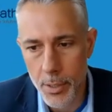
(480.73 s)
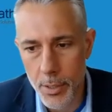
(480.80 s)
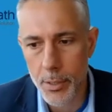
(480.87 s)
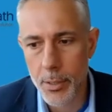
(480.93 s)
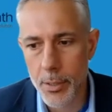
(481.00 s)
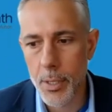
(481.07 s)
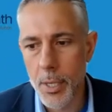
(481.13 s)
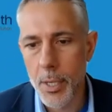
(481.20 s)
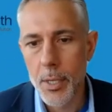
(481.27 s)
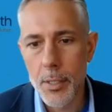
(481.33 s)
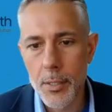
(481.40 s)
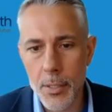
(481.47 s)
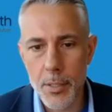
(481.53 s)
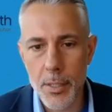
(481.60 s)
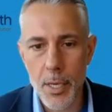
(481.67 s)
is
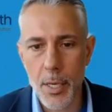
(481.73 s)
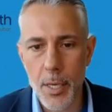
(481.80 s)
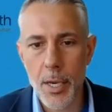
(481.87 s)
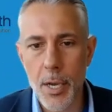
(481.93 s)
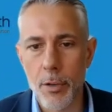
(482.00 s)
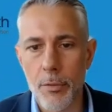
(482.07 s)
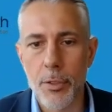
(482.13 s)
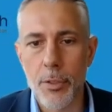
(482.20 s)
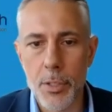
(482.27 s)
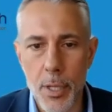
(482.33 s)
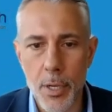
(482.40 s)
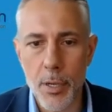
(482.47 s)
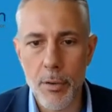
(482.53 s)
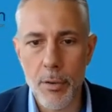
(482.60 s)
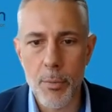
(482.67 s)
to take a careful
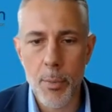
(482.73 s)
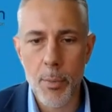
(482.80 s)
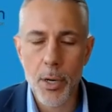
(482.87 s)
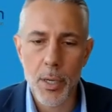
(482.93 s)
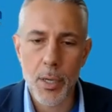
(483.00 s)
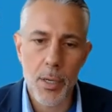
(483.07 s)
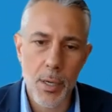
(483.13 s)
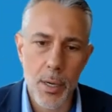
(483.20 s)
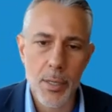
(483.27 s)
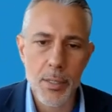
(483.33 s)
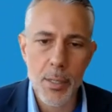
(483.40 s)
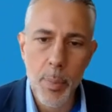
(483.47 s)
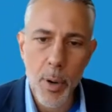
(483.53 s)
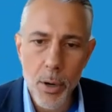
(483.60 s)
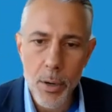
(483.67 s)
study of the market. And as a
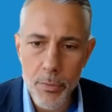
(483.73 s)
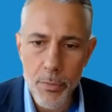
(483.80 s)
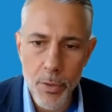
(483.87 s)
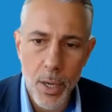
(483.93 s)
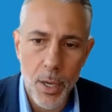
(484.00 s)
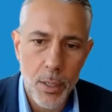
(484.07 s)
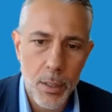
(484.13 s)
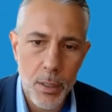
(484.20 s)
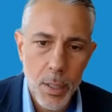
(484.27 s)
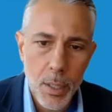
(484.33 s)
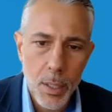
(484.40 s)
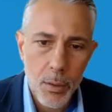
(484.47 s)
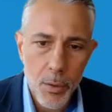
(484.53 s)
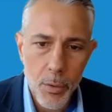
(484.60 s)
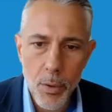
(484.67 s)
part of that,
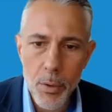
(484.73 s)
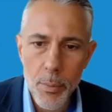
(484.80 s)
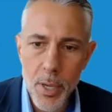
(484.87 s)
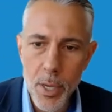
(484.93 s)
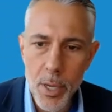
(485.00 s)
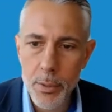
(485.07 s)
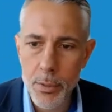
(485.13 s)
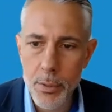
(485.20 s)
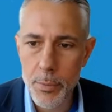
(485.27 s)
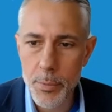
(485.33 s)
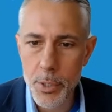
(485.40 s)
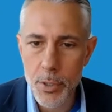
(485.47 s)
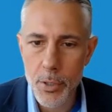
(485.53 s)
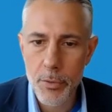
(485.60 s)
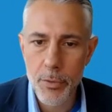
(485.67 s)
we want to be able to
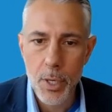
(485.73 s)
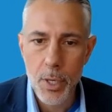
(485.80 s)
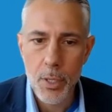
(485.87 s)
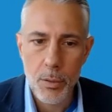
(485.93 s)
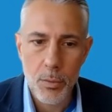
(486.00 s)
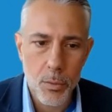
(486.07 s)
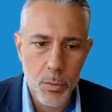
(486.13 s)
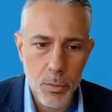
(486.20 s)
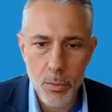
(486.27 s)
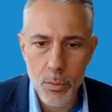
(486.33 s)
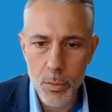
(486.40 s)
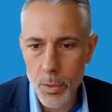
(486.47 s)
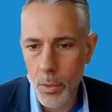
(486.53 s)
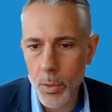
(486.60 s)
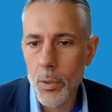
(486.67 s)
observe,
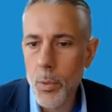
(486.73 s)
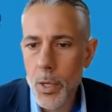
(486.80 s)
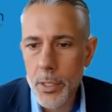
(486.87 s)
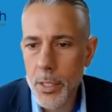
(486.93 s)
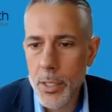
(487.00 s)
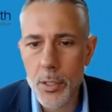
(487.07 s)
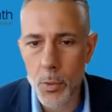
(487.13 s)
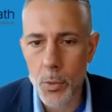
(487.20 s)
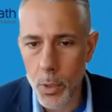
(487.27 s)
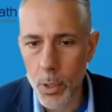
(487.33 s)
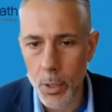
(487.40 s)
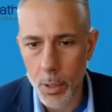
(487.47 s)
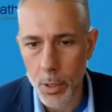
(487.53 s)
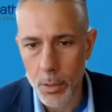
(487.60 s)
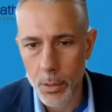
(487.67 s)
well, what does
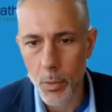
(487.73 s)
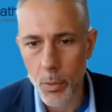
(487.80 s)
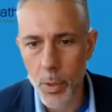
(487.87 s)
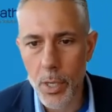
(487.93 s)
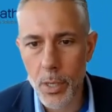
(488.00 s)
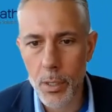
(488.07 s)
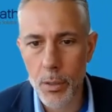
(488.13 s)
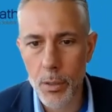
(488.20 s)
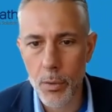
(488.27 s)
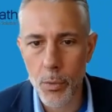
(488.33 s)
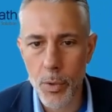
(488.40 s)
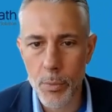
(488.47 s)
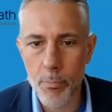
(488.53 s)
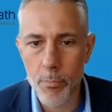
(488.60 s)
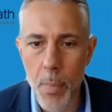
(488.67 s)
work? We
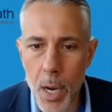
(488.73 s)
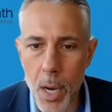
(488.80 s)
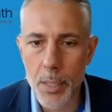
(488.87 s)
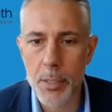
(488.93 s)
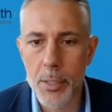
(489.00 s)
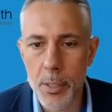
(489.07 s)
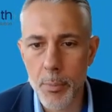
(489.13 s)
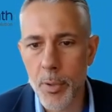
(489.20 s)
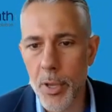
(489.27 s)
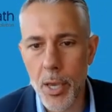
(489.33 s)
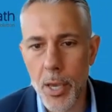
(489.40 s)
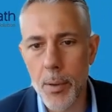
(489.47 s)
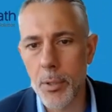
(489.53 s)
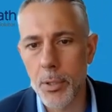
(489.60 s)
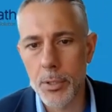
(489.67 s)
must be
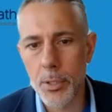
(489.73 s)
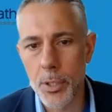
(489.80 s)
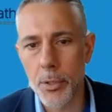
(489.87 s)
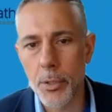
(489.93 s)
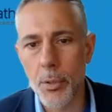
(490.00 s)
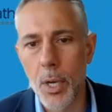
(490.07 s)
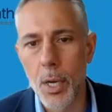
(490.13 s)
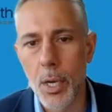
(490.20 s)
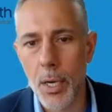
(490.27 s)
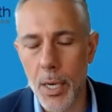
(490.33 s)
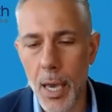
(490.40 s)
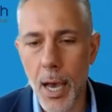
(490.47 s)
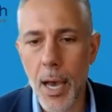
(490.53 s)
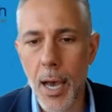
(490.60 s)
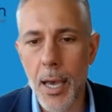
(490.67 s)
able to
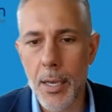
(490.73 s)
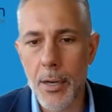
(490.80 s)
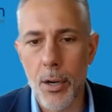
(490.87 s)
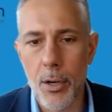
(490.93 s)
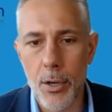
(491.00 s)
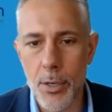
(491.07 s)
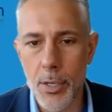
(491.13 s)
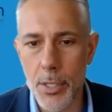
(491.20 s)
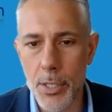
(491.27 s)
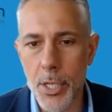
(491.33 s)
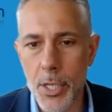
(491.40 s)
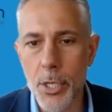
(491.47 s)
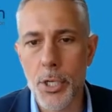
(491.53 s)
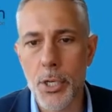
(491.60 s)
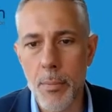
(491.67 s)
guide our
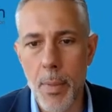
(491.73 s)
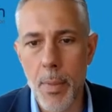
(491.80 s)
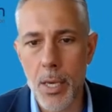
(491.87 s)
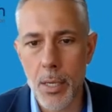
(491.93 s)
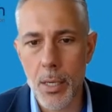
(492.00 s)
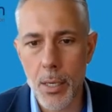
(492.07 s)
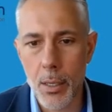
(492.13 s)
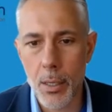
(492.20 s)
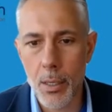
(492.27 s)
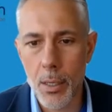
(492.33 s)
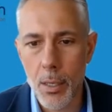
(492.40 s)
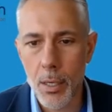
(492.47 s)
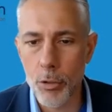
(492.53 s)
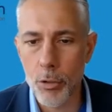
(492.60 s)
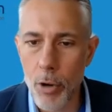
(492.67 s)
decision-making,
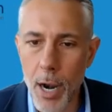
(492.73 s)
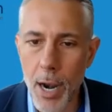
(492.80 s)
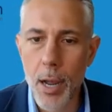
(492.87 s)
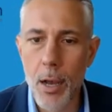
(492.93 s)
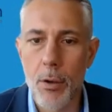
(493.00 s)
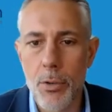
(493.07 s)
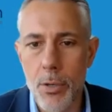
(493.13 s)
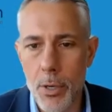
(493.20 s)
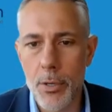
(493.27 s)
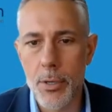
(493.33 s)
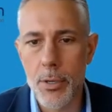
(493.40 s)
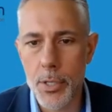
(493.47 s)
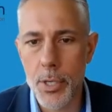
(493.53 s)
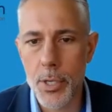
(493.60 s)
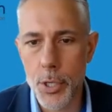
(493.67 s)
ground our
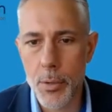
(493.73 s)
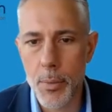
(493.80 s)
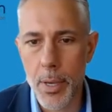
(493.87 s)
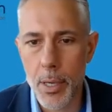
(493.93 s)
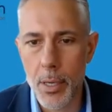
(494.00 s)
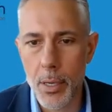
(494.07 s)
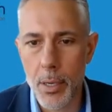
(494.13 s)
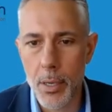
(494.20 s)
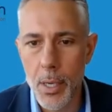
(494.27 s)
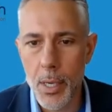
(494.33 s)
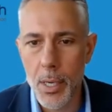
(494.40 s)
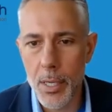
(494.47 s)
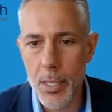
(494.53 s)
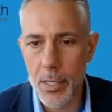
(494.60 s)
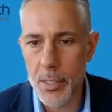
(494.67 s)
decision-making
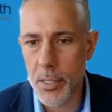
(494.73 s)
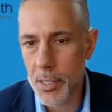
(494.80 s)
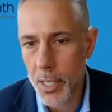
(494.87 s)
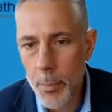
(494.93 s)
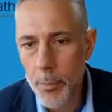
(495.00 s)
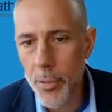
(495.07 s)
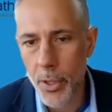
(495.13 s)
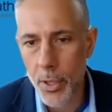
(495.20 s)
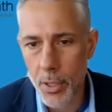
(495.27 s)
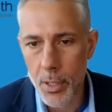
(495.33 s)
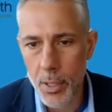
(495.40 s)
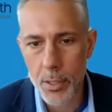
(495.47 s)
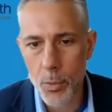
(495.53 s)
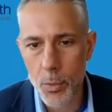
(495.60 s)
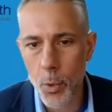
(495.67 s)
in something
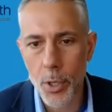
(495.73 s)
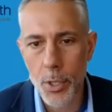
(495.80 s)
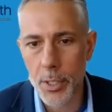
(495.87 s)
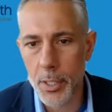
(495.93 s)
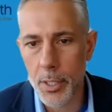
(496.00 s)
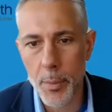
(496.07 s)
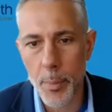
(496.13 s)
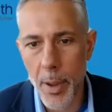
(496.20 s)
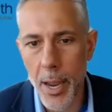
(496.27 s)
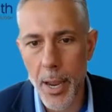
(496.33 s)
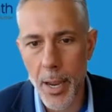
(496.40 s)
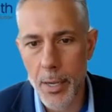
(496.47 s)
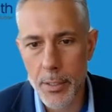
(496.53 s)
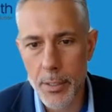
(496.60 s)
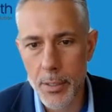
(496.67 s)
that's worked in the
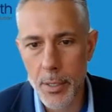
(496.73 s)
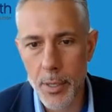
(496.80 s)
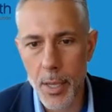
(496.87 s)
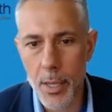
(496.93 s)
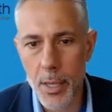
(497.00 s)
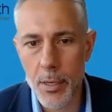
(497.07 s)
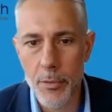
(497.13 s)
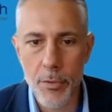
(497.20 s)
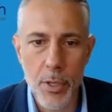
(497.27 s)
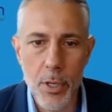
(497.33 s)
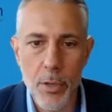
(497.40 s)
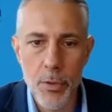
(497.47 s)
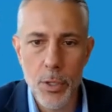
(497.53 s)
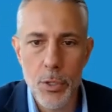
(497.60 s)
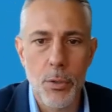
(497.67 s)
past. And if
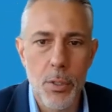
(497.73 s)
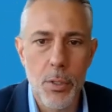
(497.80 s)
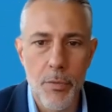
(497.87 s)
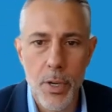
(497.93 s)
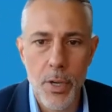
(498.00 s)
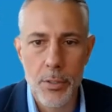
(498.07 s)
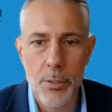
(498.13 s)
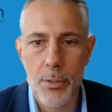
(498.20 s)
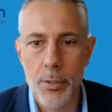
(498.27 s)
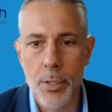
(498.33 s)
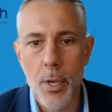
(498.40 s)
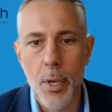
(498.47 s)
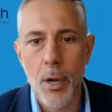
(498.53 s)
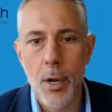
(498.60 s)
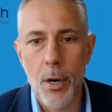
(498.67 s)
individual investors
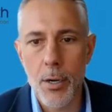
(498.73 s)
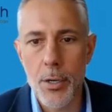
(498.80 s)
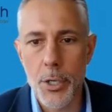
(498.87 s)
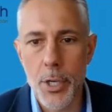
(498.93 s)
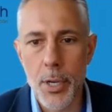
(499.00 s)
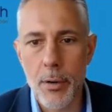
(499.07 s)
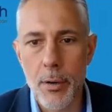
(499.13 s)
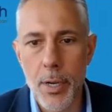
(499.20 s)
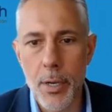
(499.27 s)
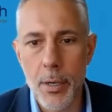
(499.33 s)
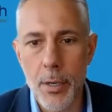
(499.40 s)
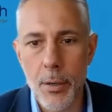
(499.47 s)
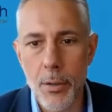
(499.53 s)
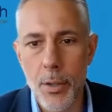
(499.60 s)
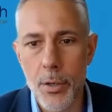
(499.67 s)
aren't
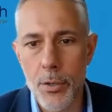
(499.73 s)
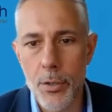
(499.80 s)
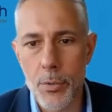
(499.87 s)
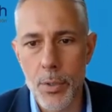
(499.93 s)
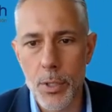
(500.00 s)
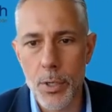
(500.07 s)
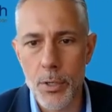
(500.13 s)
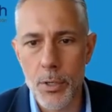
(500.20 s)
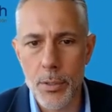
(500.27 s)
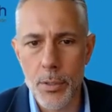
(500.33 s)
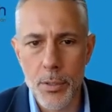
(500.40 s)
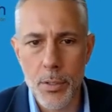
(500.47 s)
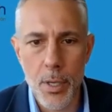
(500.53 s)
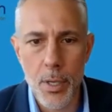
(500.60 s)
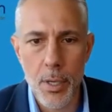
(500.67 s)
generating those
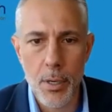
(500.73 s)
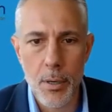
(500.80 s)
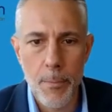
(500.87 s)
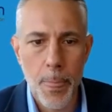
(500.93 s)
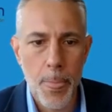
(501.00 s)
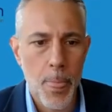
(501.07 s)
returns, then